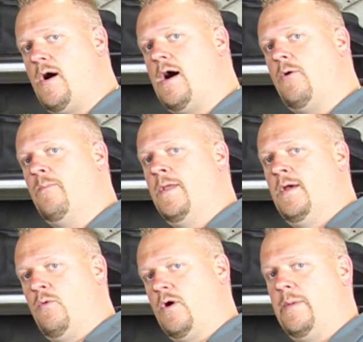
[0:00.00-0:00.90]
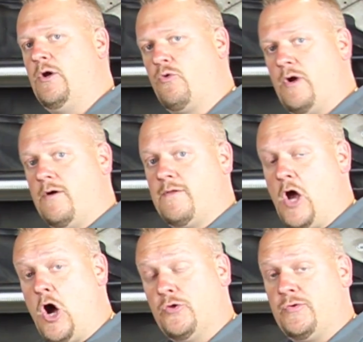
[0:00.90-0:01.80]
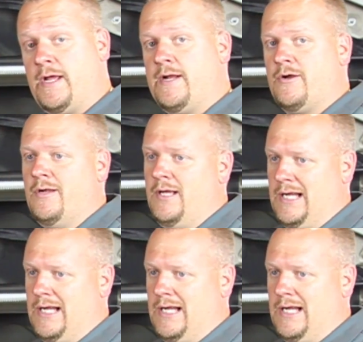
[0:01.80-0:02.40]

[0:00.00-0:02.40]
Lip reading: out. We're going to be going right over the alternator,